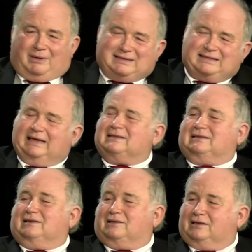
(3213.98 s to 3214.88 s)
says
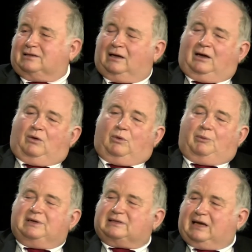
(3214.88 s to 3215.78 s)
this, is when
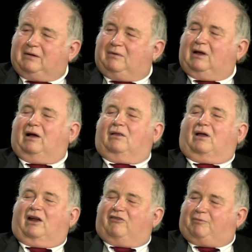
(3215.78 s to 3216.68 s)
we send a
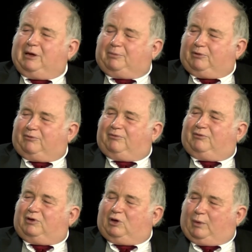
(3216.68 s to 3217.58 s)
lot of people
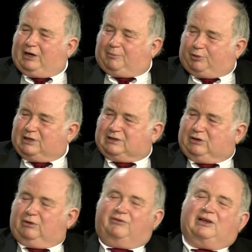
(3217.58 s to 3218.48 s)
away to prison
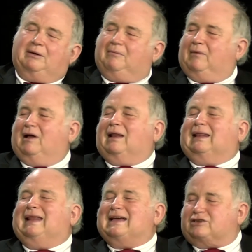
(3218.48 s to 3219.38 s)
who have done
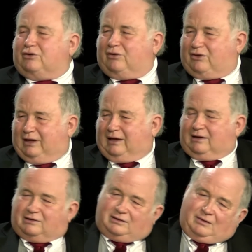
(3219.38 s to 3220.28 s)
lesser
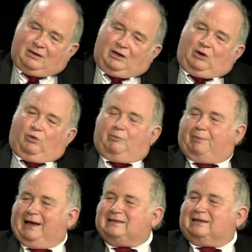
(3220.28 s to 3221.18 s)
things, we're
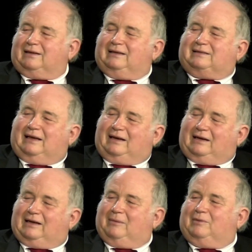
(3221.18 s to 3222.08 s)
basically sending
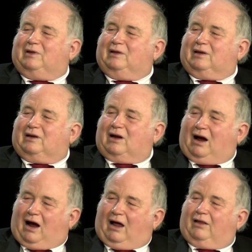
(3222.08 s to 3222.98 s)
them to the
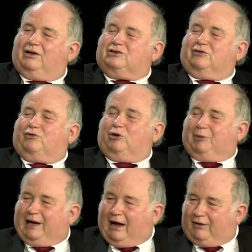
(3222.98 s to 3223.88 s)
college of
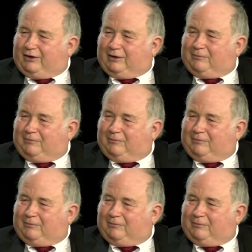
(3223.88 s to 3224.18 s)
criminality.